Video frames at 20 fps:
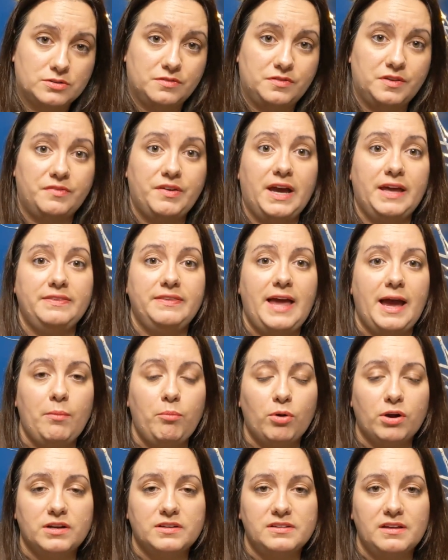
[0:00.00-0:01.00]
So if you've had
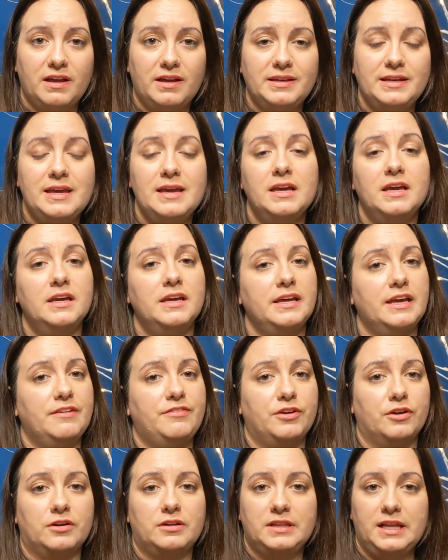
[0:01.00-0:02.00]
lab work done,
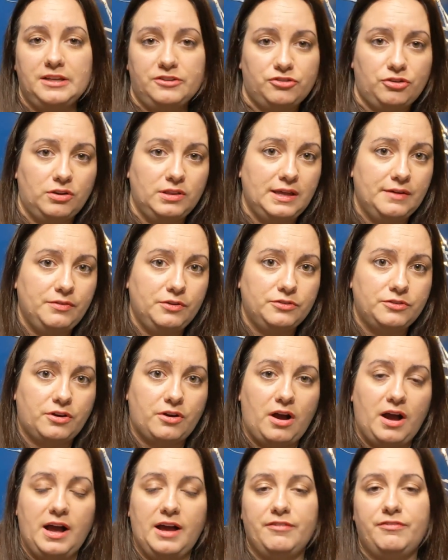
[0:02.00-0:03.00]
if your cholesterol levels
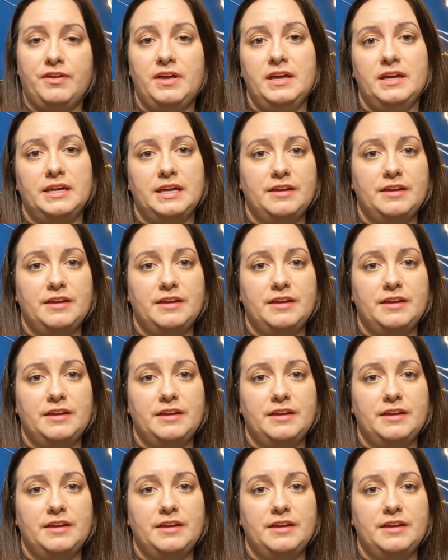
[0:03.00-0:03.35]
are off,